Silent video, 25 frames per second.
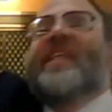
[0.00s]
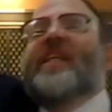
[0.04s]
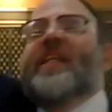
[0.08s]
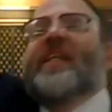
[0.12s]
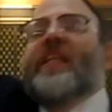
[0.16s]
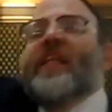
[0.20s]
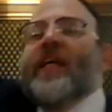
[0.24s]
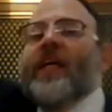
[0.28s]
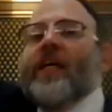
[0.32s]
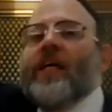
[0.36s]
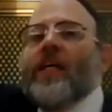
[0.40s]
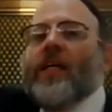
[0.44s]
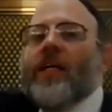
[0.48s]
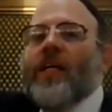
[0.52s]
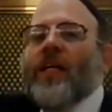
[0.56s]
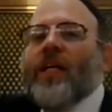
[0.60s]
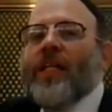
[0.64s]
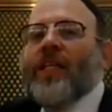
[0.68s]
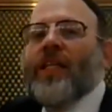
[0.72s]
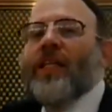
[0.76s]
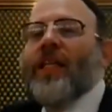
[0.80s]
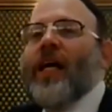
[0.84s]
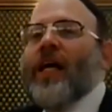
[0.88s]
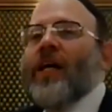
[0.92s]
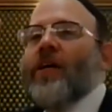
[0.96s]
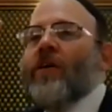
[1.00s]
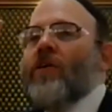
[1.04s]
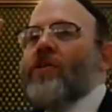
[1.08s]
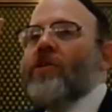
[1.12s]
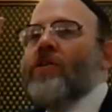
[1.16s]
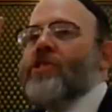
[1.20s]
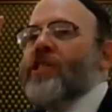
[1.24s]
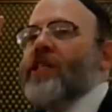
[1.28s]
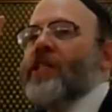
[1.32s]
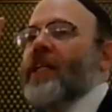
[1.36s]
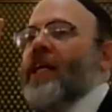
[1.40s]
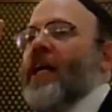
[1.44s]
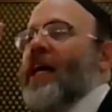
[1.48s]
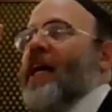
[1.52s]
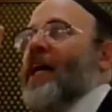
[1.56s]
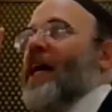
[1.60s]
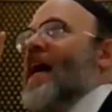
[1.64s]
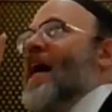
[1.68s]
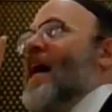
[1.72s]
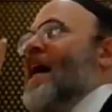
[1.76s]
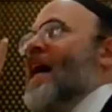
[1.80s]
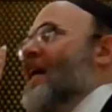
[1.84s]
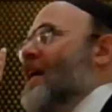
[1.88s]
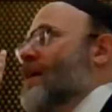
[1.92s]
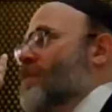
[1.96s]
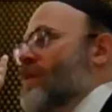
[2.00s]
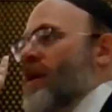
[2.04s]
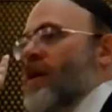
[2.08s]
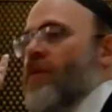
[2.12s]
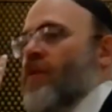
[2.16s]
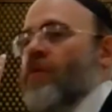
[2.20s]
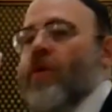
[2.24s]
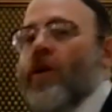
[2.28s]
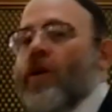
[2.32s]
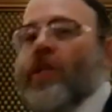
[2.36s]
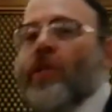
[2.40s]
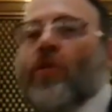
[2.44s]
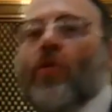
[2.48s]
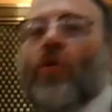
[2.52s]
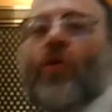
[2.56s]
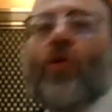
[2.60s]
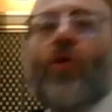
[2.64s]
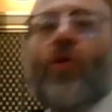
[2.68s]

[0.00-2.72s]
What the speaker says: ceiling not kosher schach Adam, and it runs